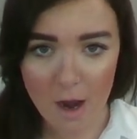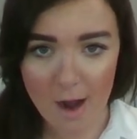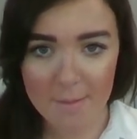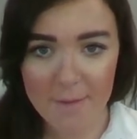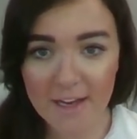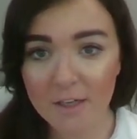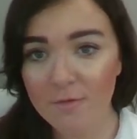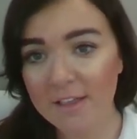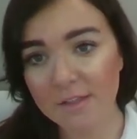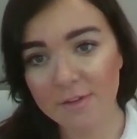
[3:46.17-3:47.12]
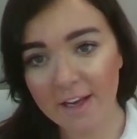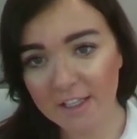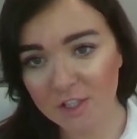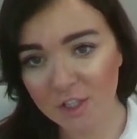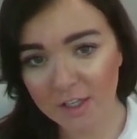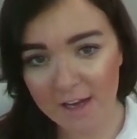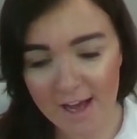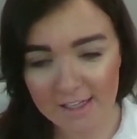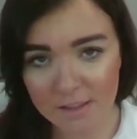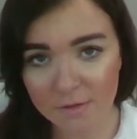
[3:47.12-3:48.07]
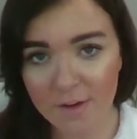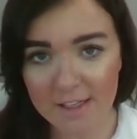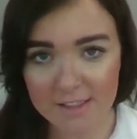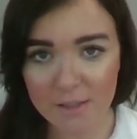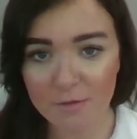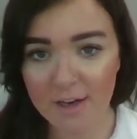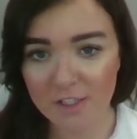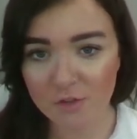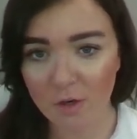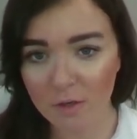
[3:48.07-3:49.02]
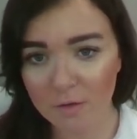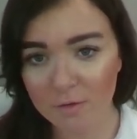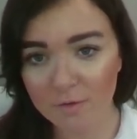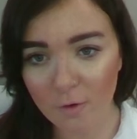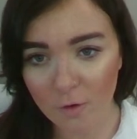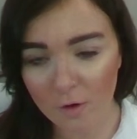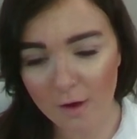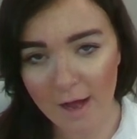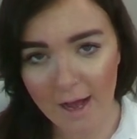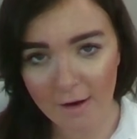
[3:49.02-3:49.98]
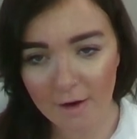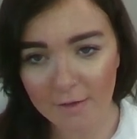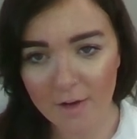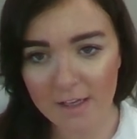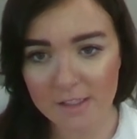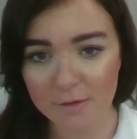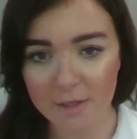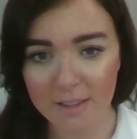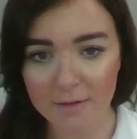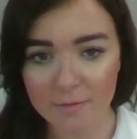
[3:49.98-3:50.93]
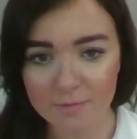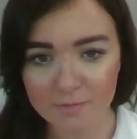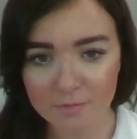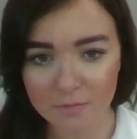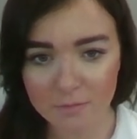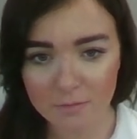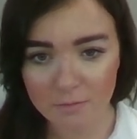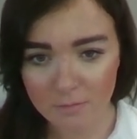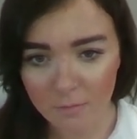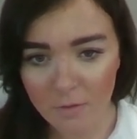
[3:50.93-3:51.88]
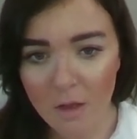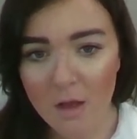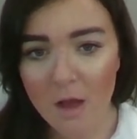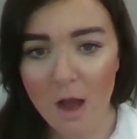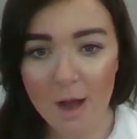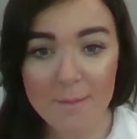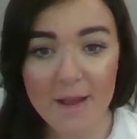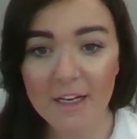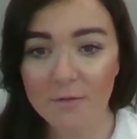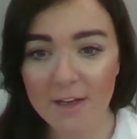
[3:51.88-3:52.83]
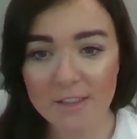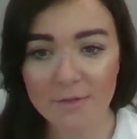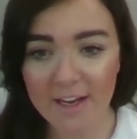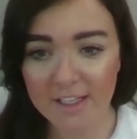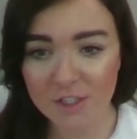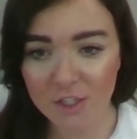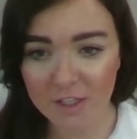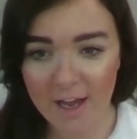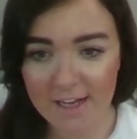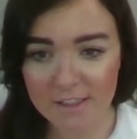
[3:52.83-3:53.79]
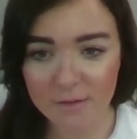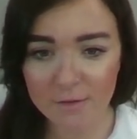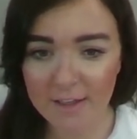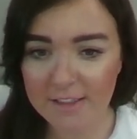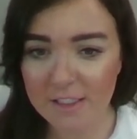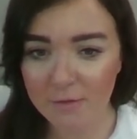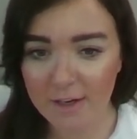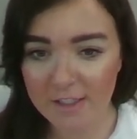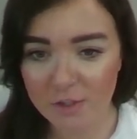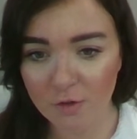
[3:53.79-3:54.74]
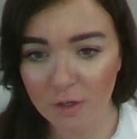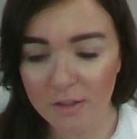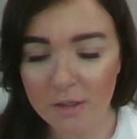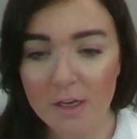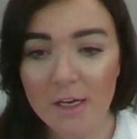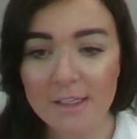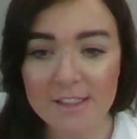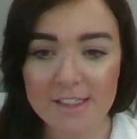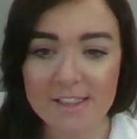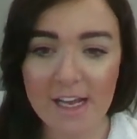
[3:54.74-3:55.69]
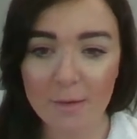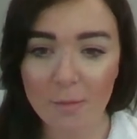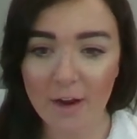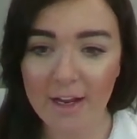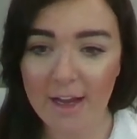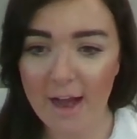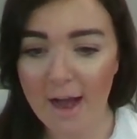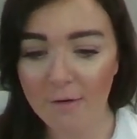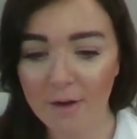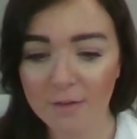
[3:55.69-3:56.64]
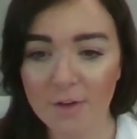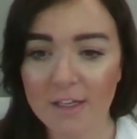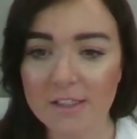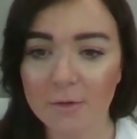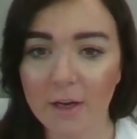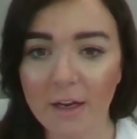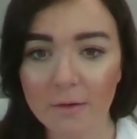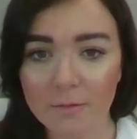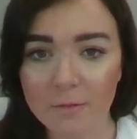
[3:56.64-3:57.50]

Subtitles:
I made a reservation at a fancy restaurant for our anniversary. I made a reservation at a fancy restaurant to celebrate our anniversary.